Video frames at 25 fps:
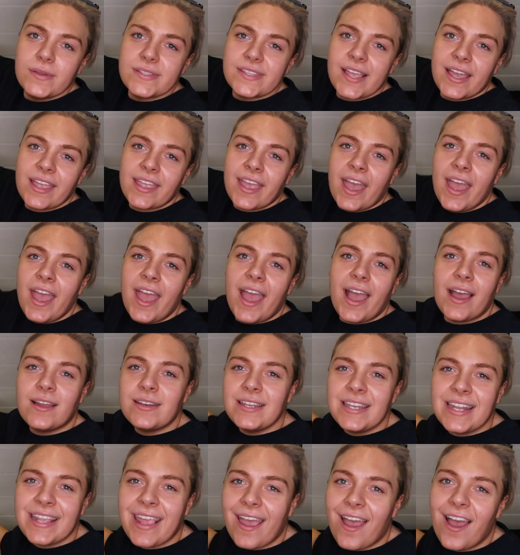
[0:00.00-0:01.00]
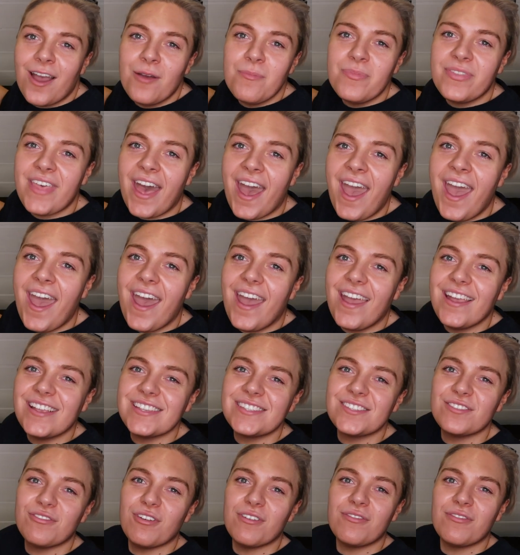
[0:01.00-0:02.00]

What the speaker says: was like, how did it get up there? It's the